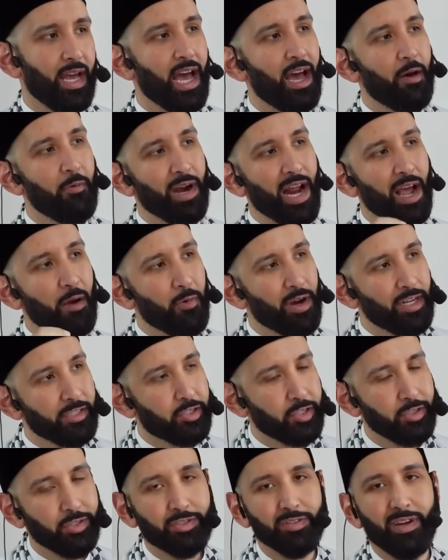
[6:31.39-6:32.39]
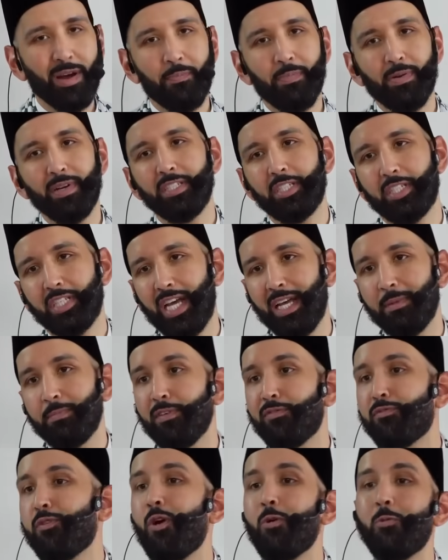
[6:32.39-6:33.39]
And what I want you to appreciate
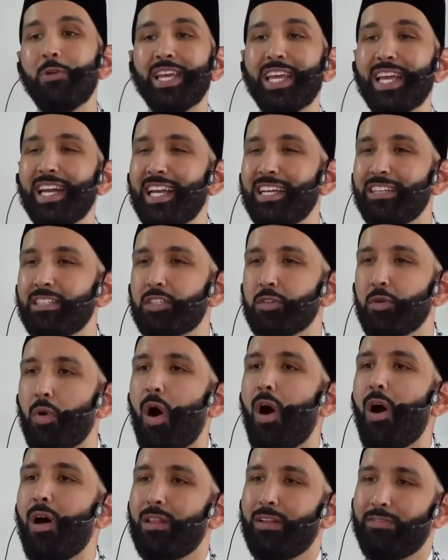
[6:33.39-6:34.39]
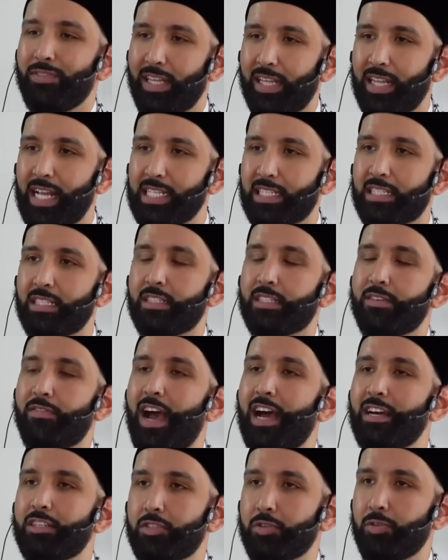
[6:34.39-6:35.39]
before we get into all of the lessons of
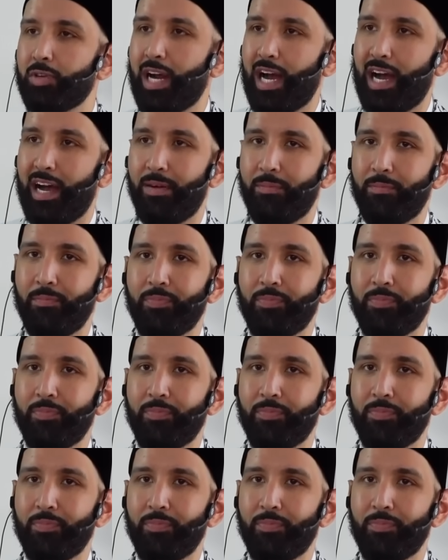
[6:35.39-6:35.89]
Ashura